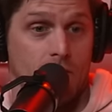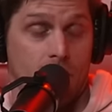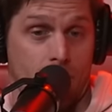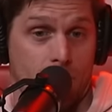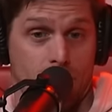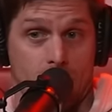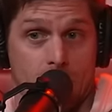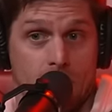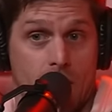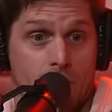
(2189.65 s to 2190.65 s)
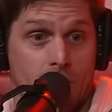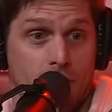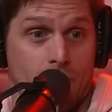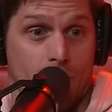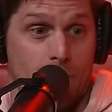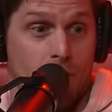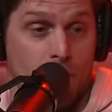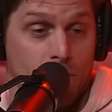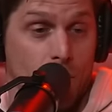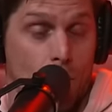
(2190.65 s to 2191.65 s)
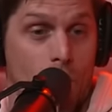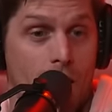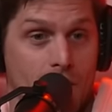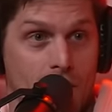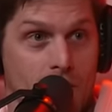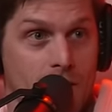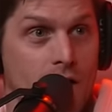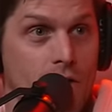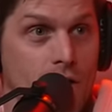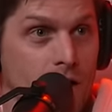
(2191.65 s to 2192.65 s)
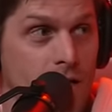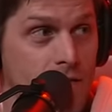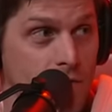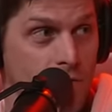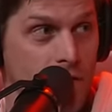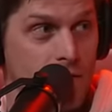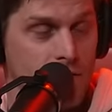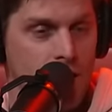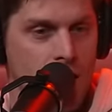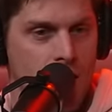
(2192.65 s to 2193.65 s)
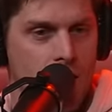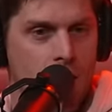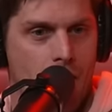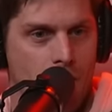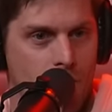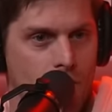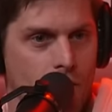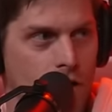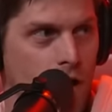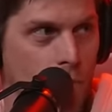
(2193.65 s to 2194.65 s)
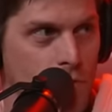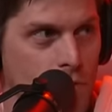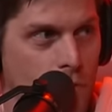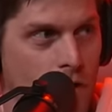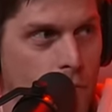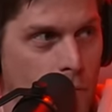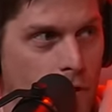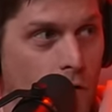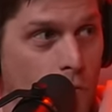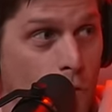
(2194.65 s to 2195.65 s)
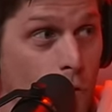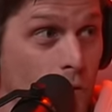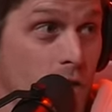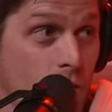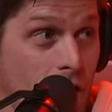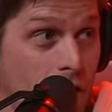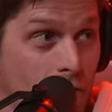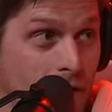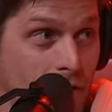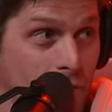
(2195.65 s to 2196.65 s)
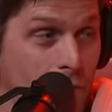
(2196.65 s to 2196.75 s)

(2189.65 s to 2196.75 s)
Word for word: that the scary thing from like to watch is that you're against the fence, and then your car comes away from it off of four, and then you get like it